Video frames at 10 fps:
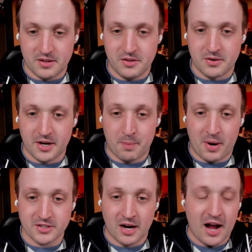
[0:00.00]
You gotta
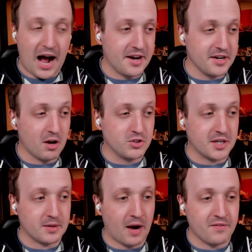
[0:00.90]
pause it. I didn't know she
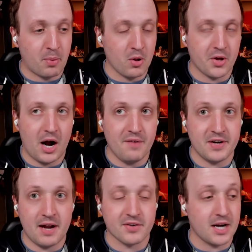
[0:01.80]
could ever pull it off. It
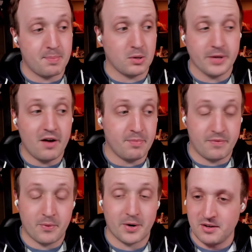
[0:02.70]
never got pulled off
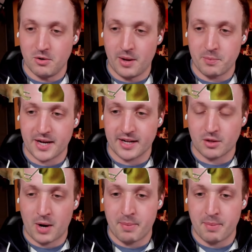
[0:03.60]
before. Hold on, we gotta get the right